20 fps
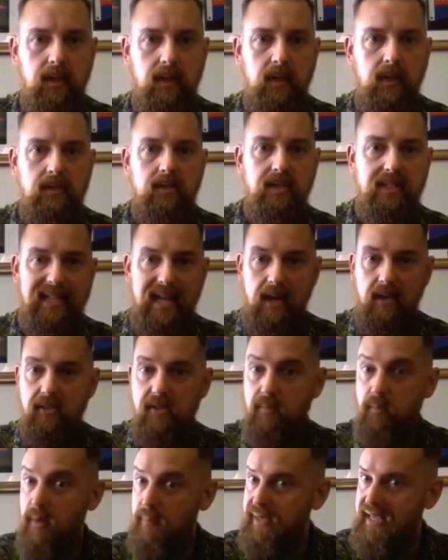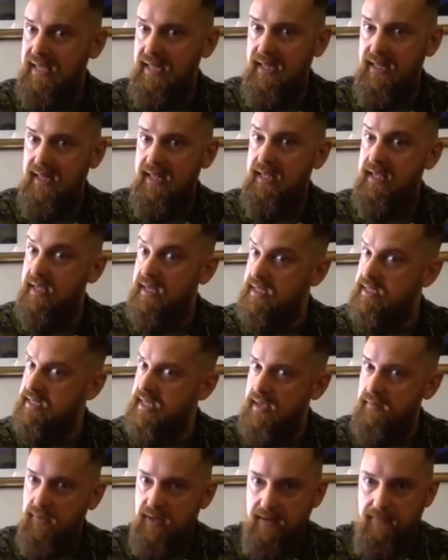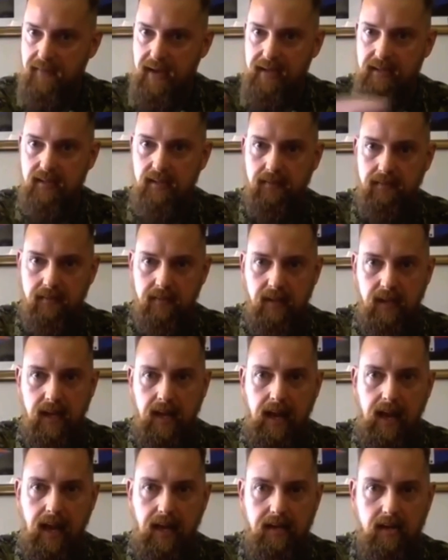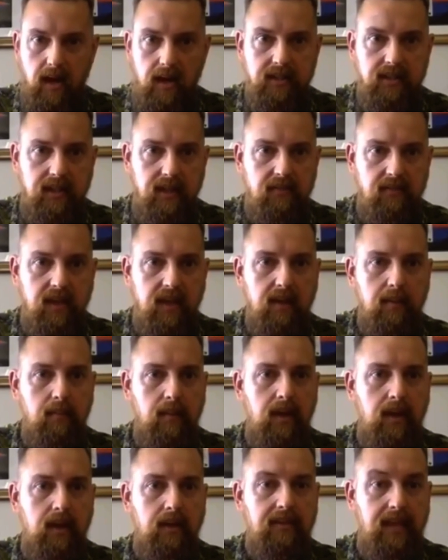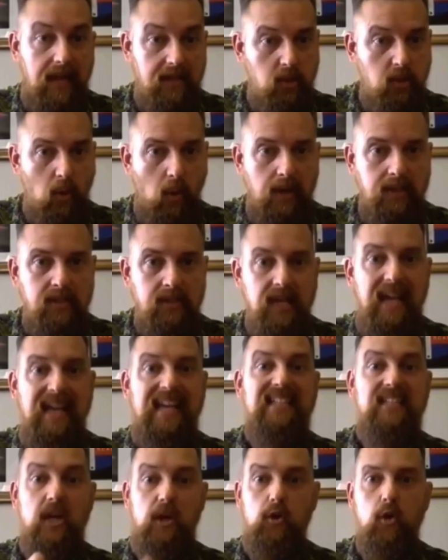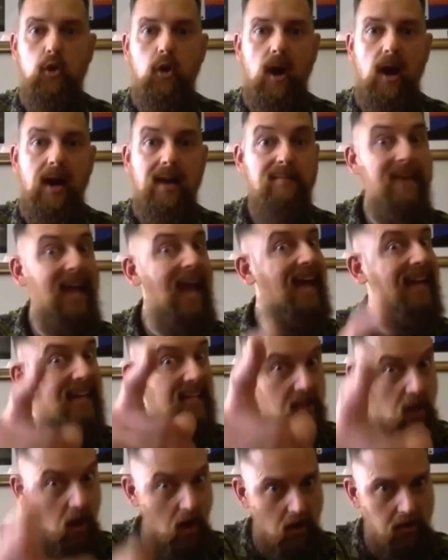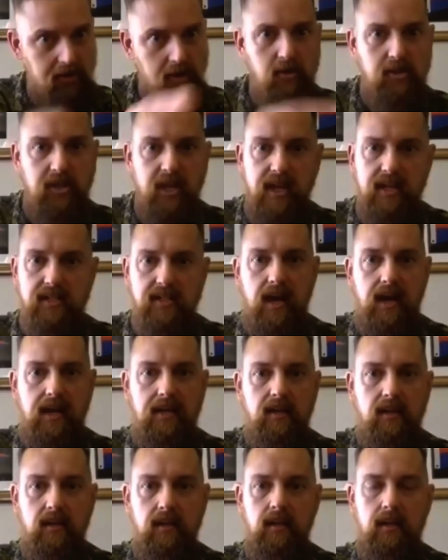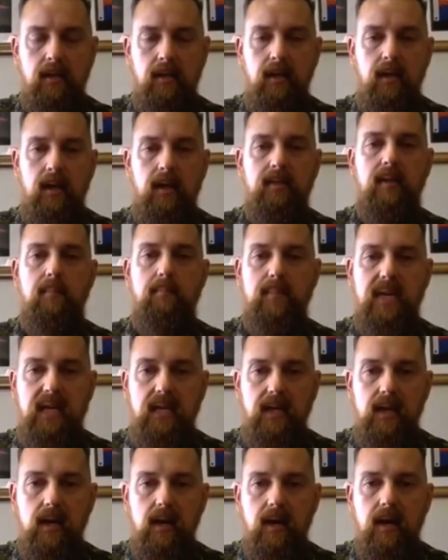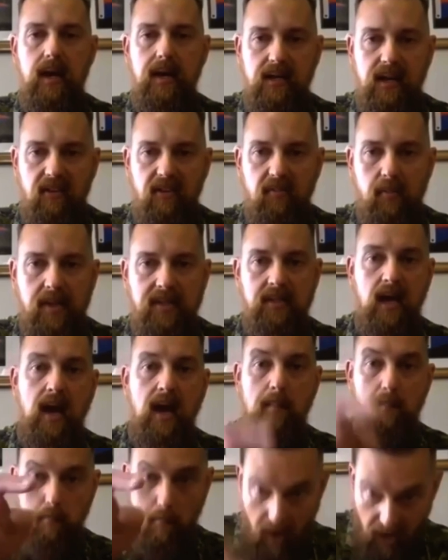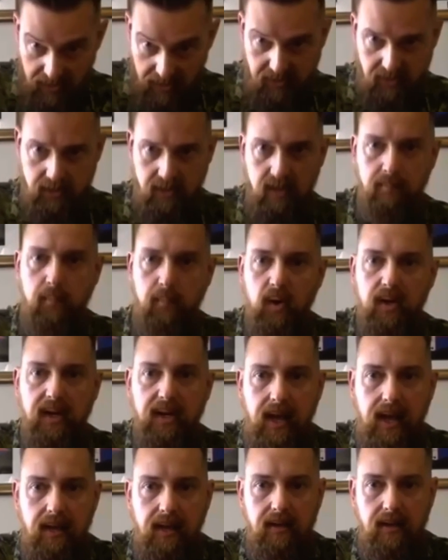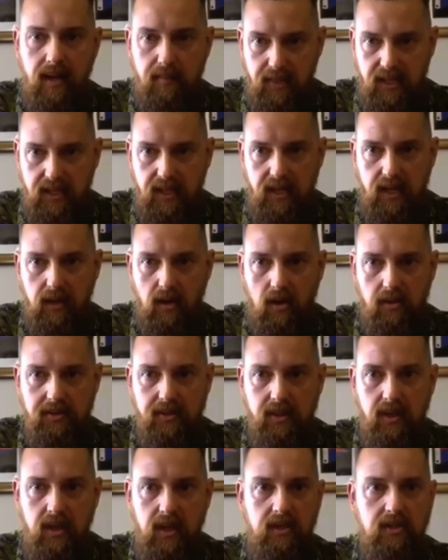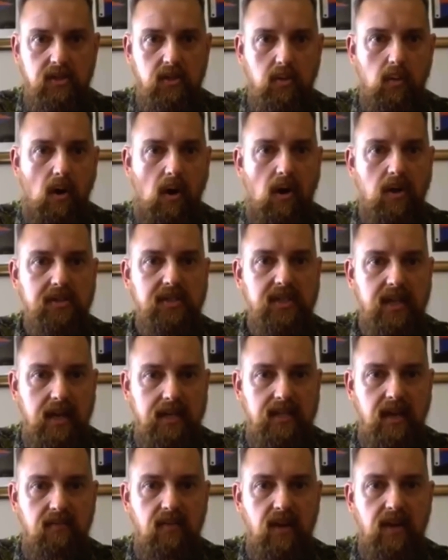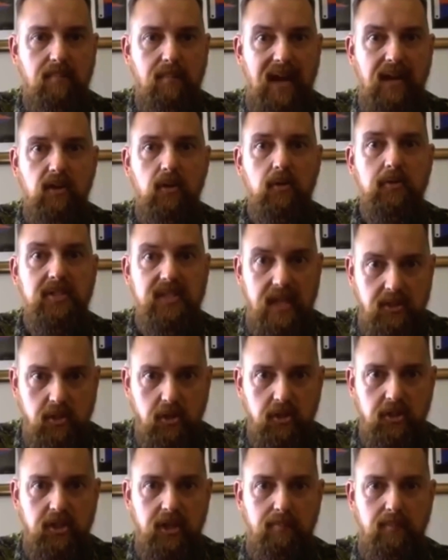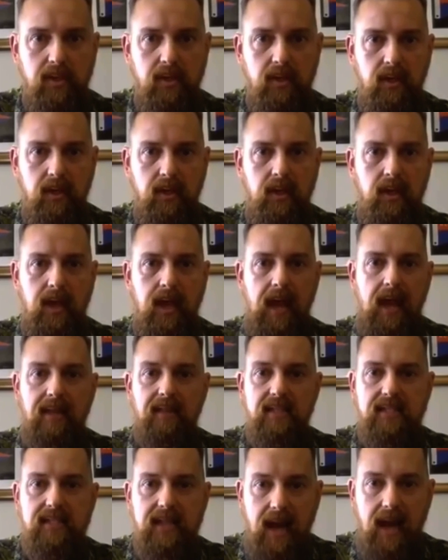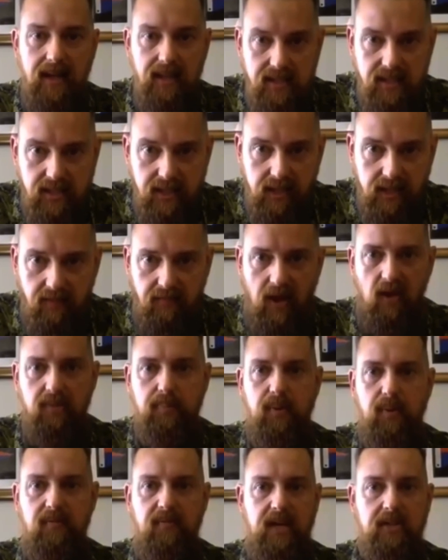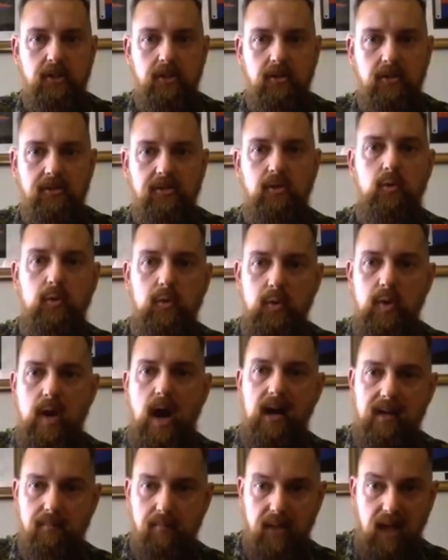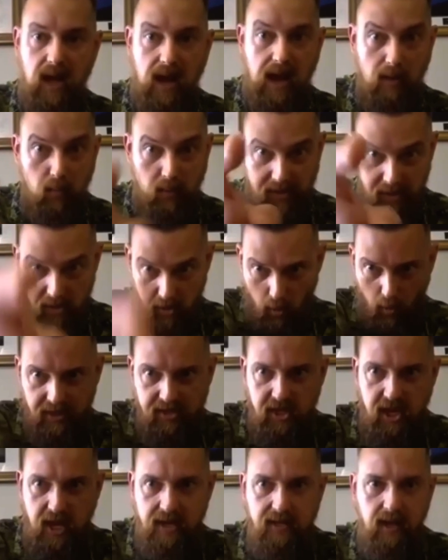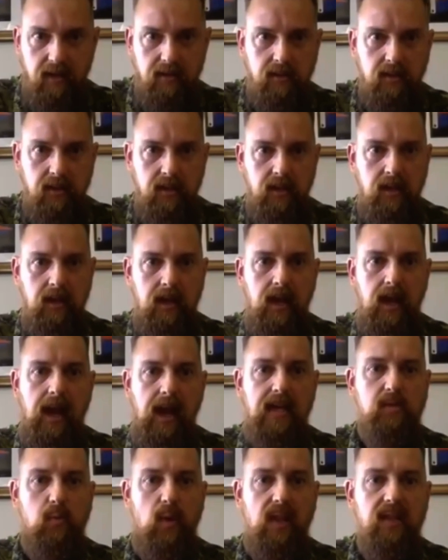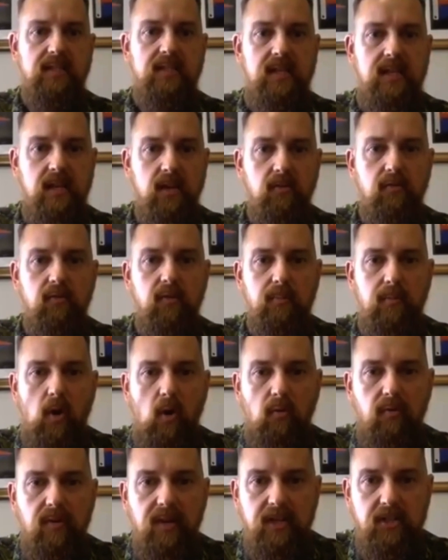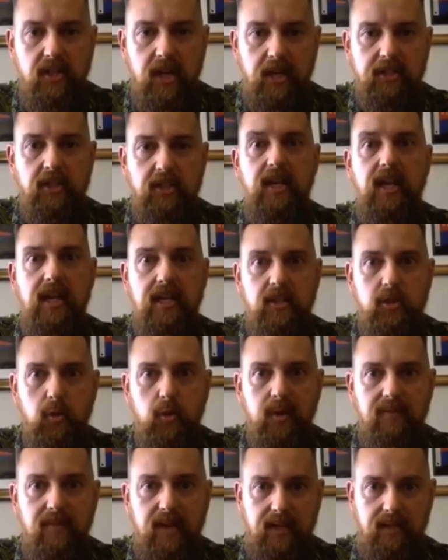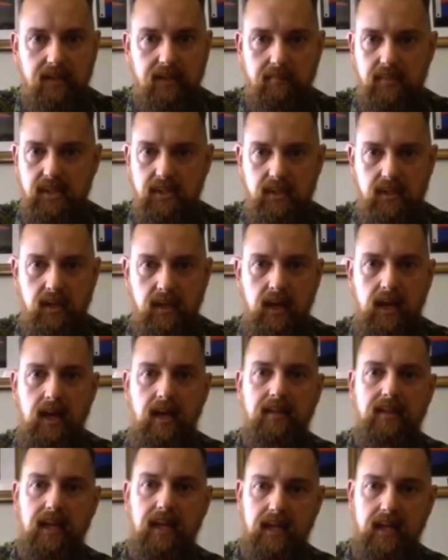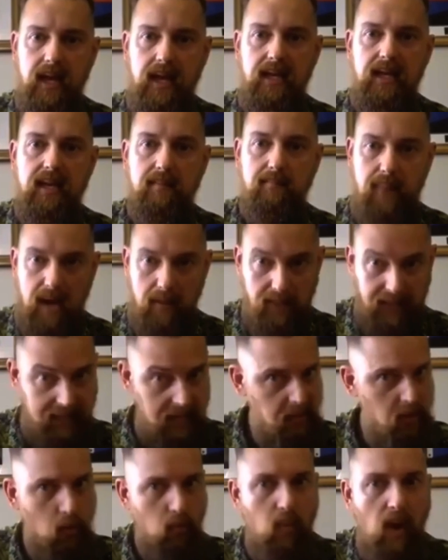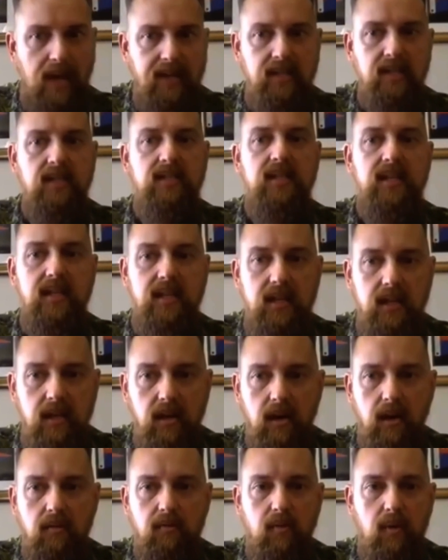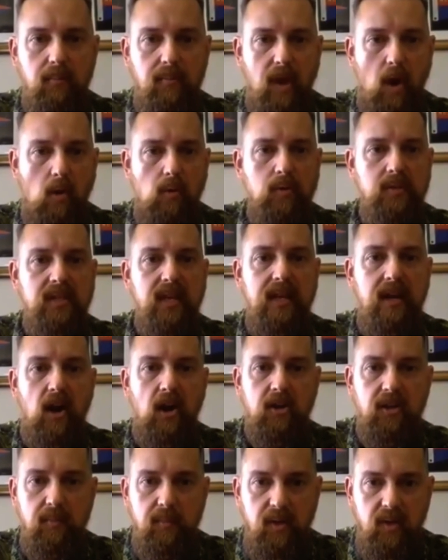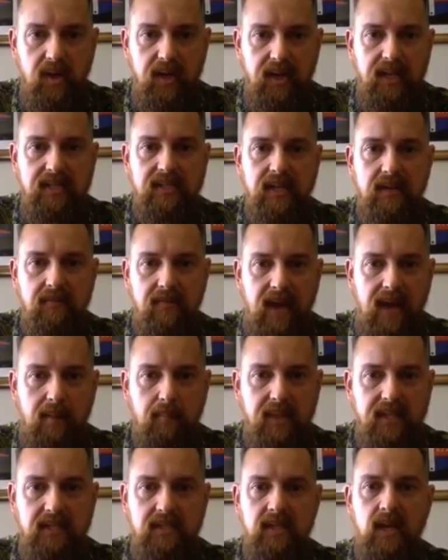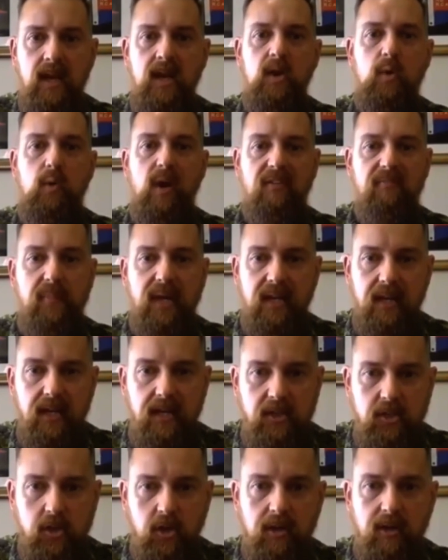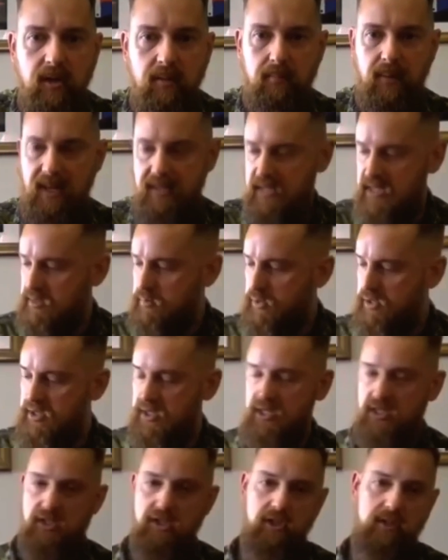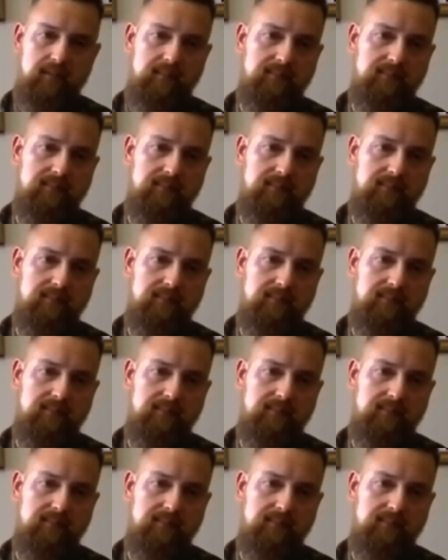To tell them repeatedly it is safe and effective and not give them that choice is a crime, and it's also genocide. The media and government must put an immediate halt to all scientific medical censorship and the silencing of health professionals who do not comply with your agenda, as well as hear from injury victims. The Canadian public has a right to hear from those in our communities and families who have been injured by this procedure.